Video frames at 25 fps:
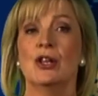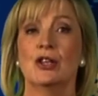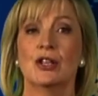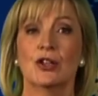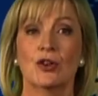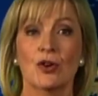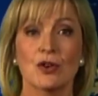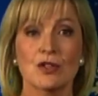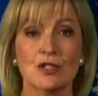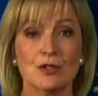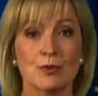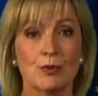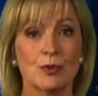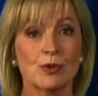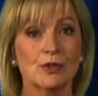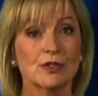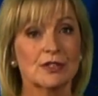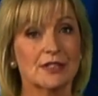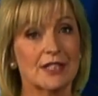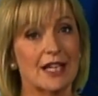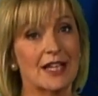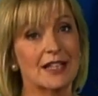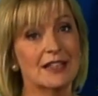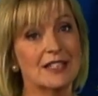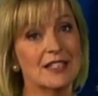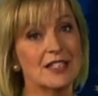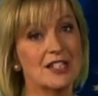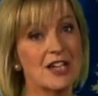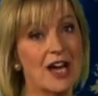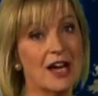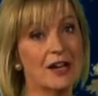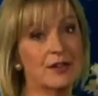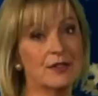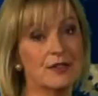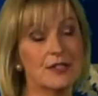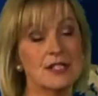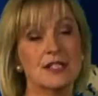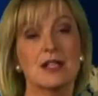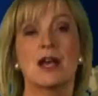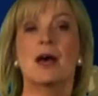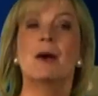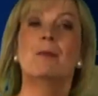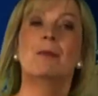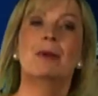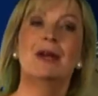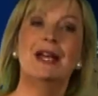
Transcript: the Cotswolds and the Downs,